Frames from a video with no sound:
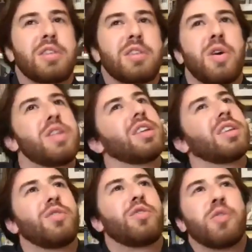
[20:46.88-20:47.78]
so I think
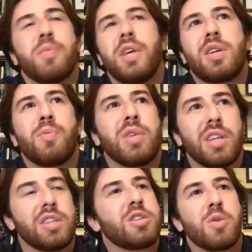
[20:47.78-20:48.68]
that for me, something
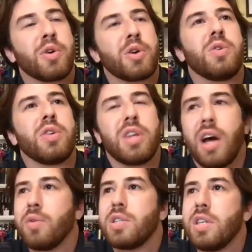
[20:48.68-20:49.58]
that's super cool that
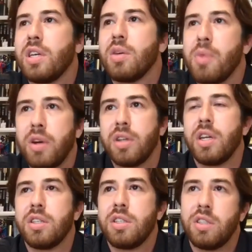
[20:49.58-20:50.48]
I was thinking about,
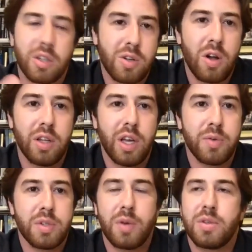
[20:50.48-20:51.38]
and your colleague, I
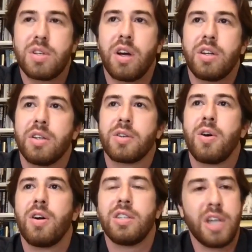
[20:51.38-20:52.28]
was talking to your
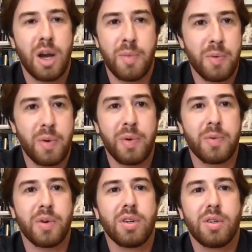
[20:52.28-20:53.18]
colleague Jeremy when we
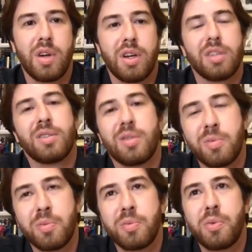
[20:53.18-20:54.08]
were
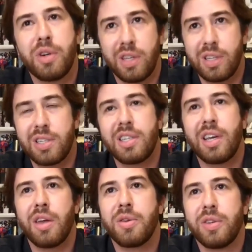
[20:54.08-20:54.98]
putting this
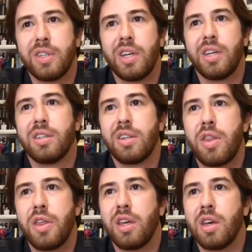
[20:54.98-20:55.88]
together and
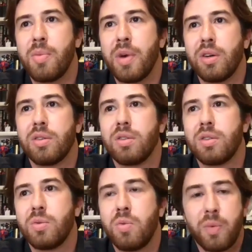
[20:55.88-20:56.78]
thinking about
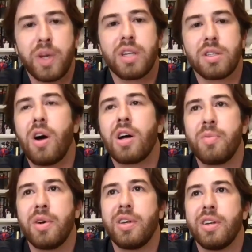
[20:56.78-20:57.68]
what we can talk
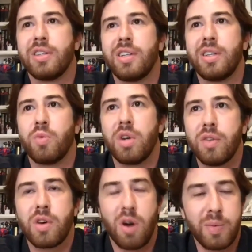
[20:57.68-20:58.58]
about here. And one
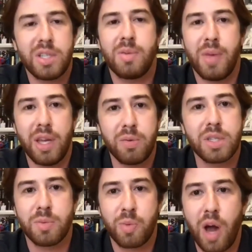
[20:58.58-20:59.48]
of the comments he made
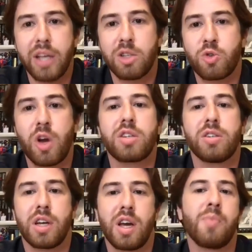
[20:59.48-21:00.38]
was that Bryan
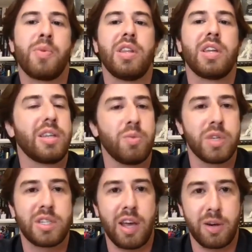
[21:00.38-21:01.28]
structured a company that can
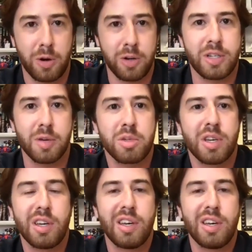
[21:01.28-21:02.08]
withstand hardships.